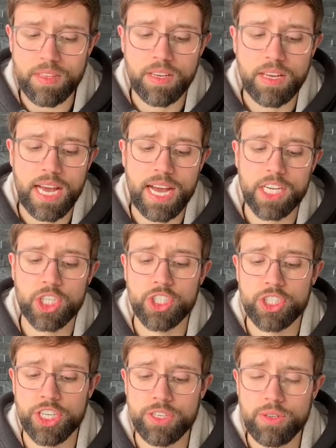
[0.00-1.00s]
Action
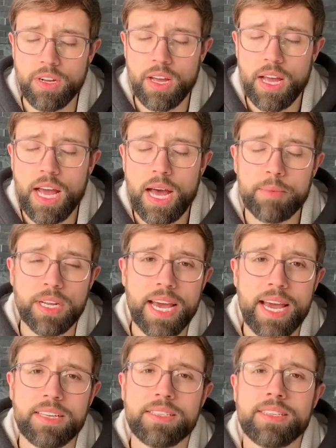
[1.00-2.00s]
2, I'm going to
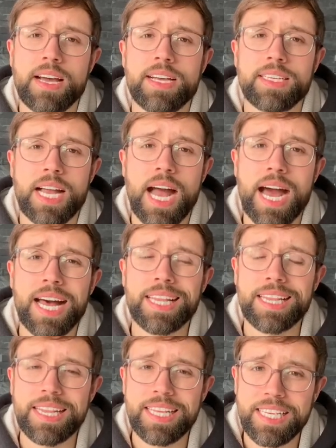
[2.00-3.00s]
exercise at
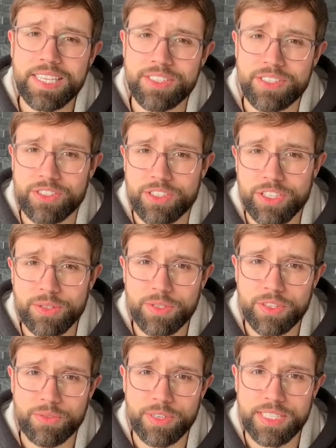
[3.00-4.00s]
least 2 to
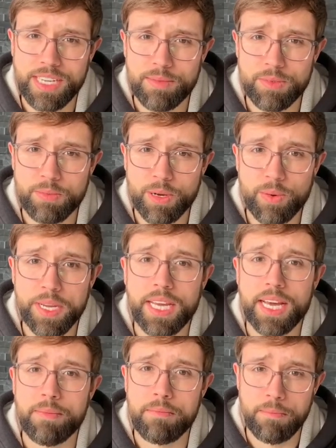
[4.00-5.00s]
3 times per week,
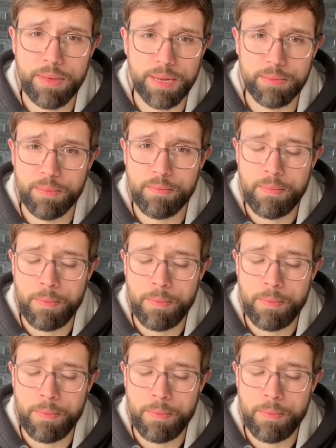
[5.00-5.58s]
minimum.